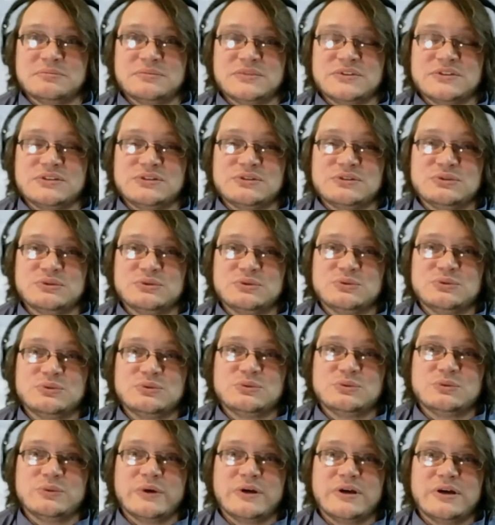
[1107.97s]

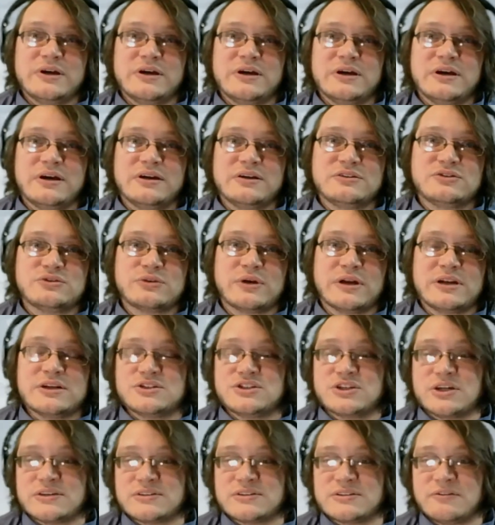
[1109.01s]
to try to
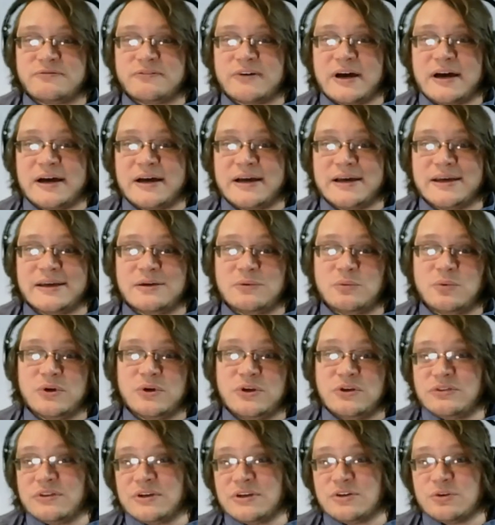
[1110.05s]
justify what
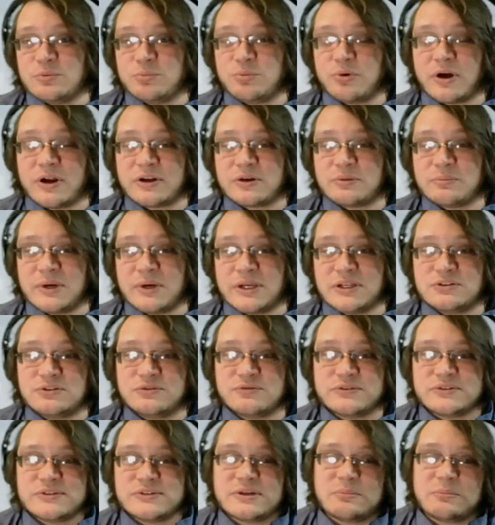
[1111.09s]
you think your product might do
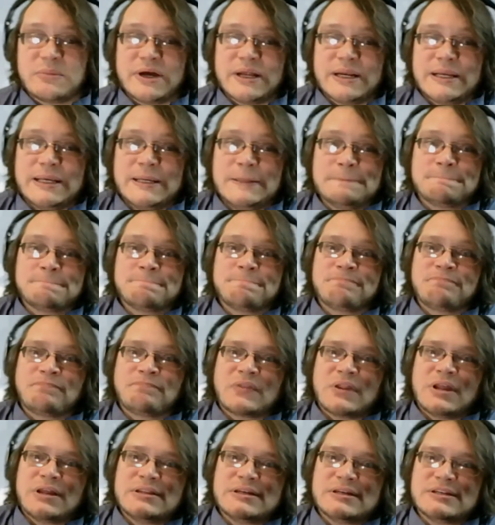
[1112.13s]
for somebody.
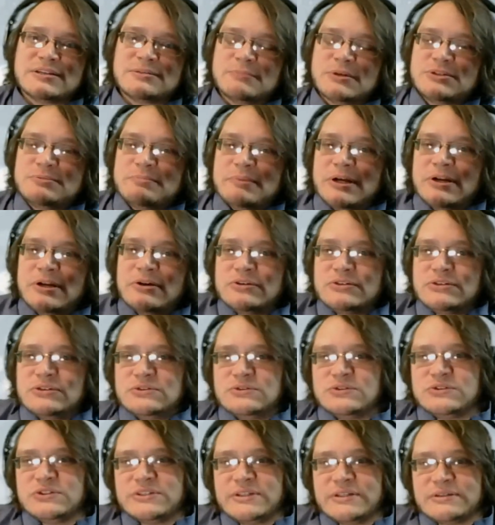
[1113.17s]
I think it's much better
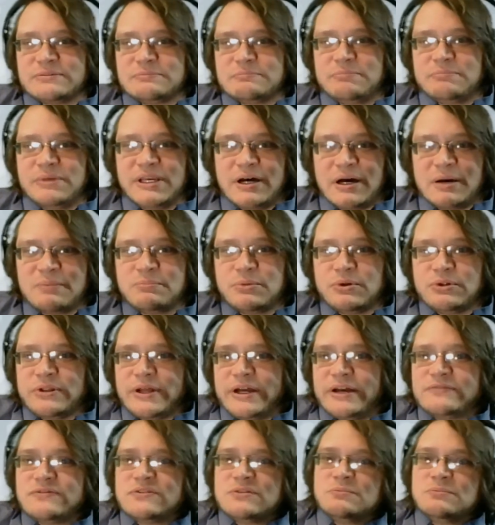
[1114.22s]
to just be humble,
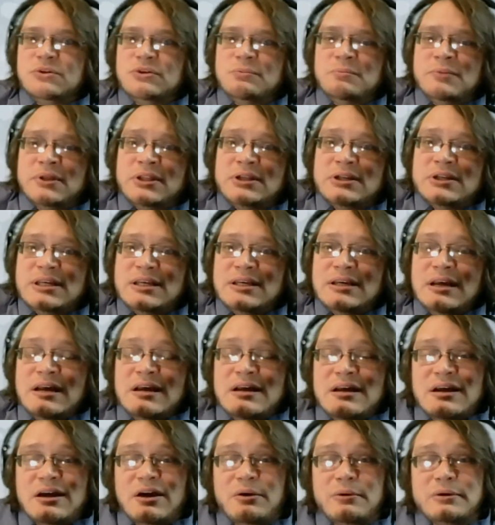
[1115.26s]
have some humility.
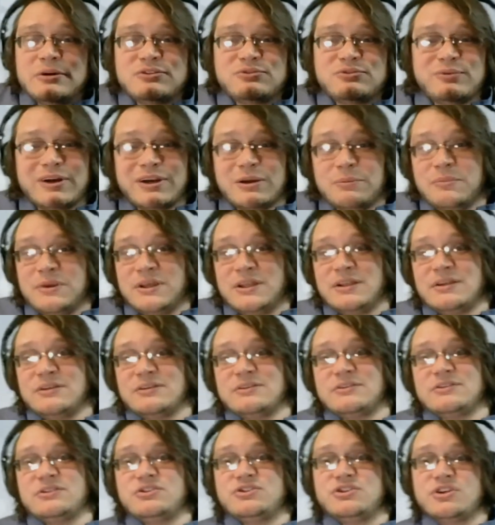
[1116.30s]
I always
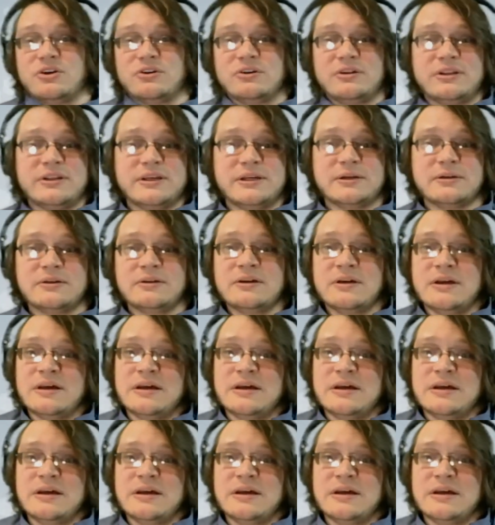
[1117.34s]
recommend journaling.